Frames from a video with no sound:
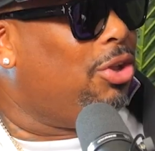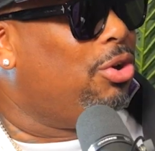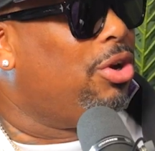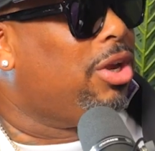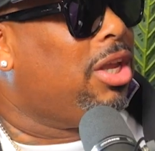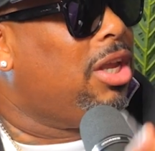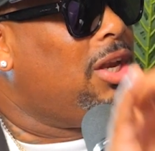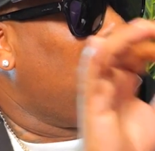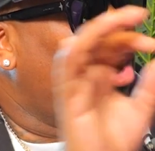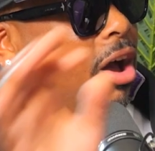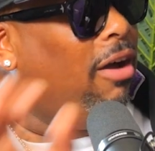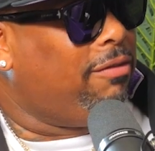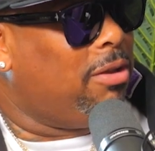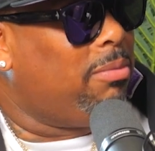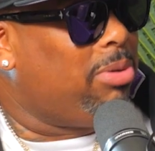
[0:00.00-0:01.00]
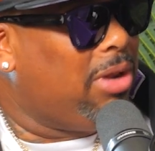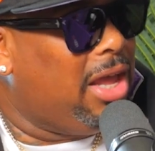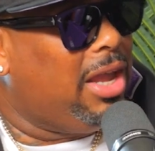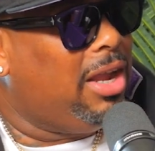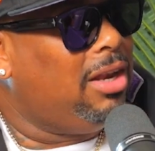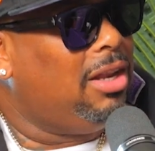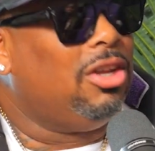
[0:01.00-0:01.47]
you're getting off the
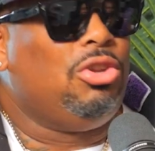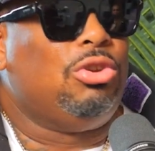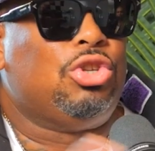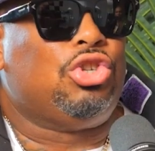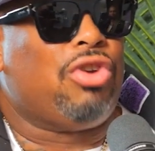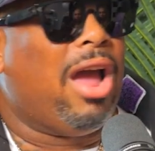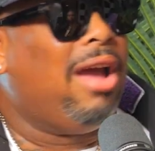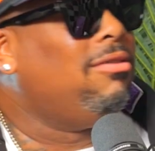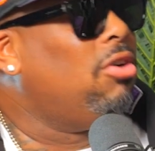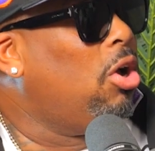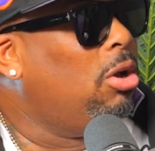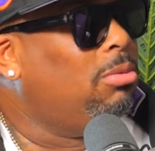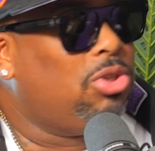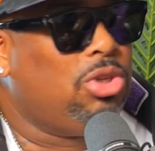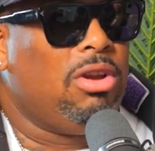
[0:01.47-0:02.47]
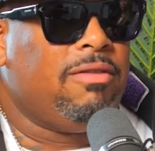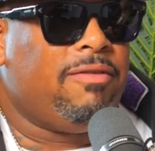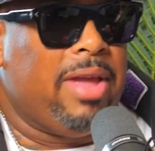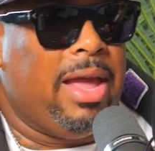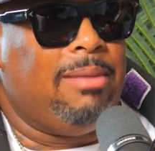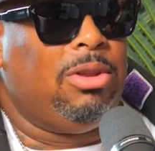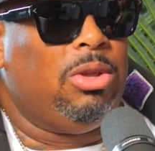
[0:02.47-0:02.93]
plane and you're driving home to your
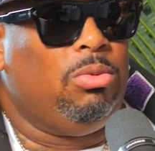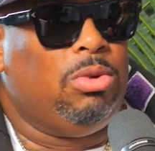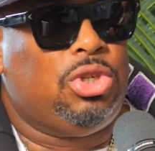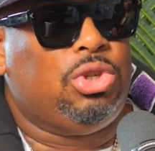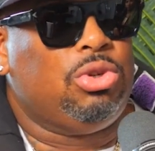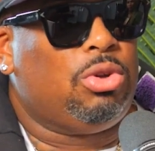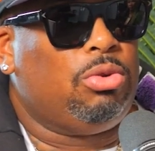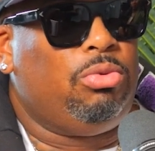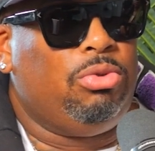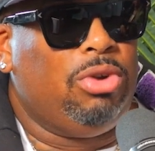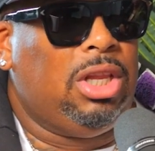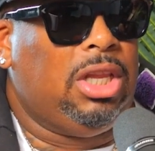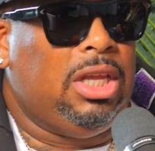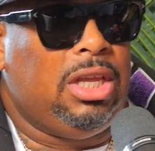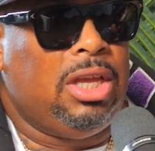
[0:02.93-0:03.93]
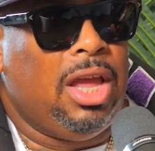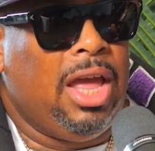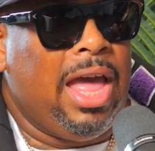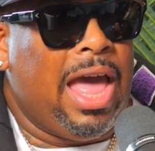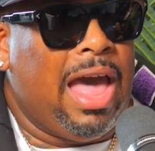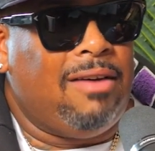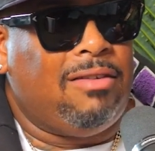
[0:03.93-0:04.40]
family, which you can really
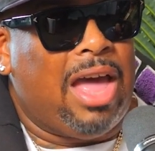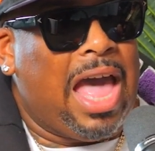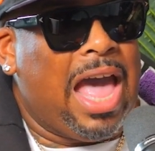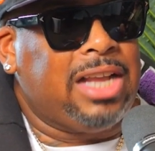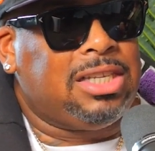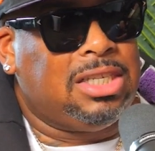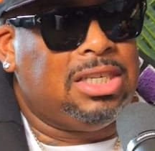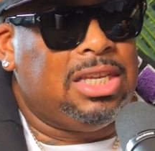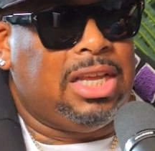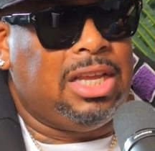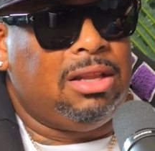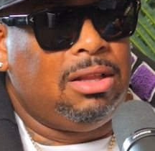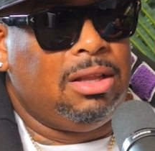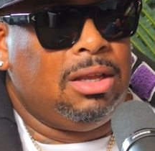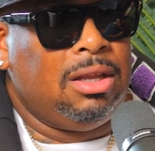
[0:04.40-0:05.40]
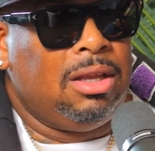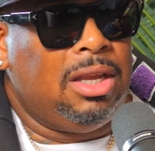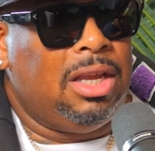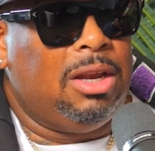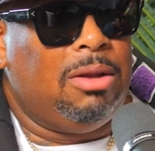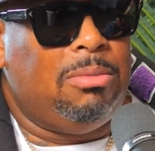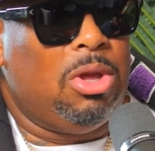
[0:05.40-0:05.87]
have an accident
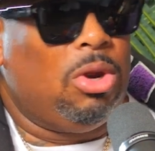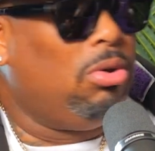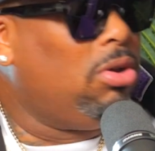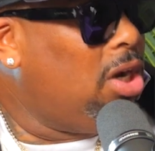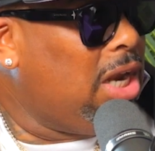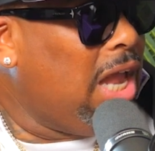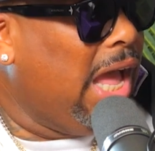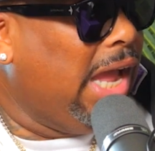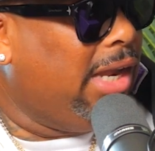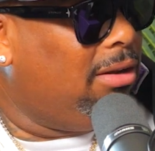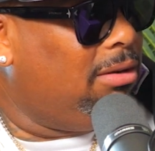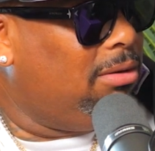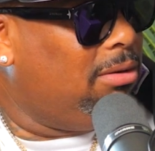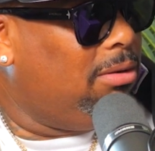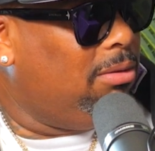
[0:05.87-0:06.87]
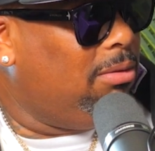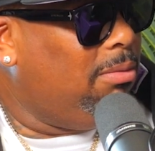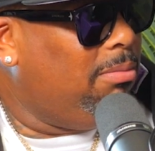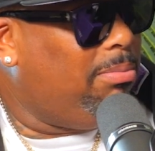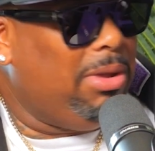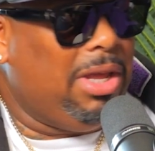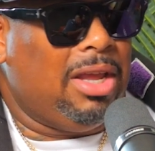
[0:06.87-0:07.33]
in the middle of the night
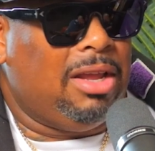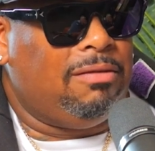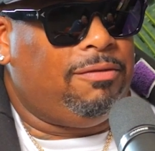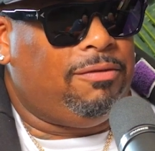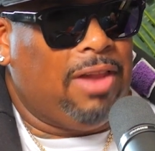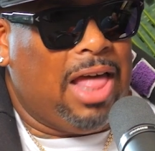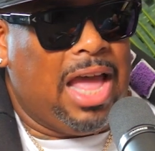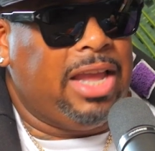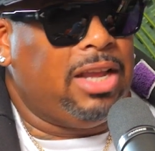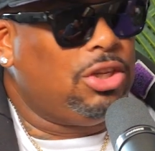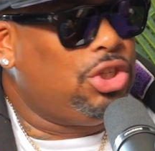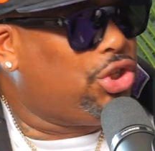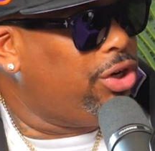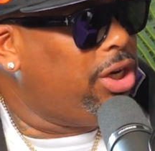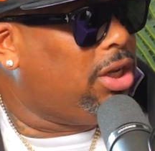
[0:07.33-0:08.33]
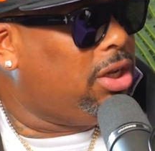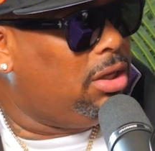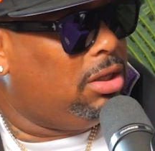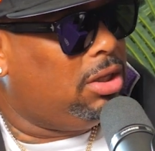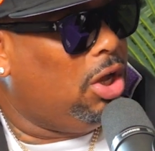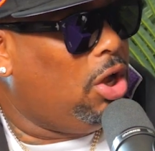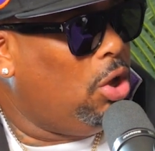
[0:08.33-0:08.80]
flying,
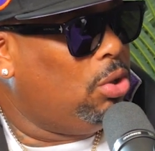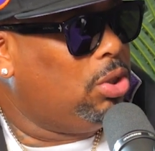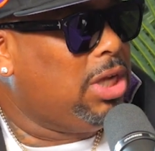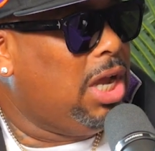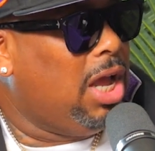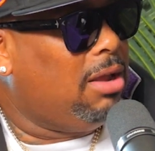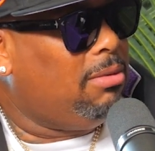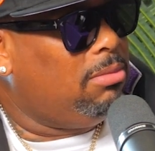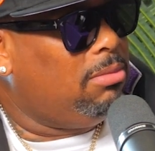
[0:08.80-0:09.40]
drinking the whole time.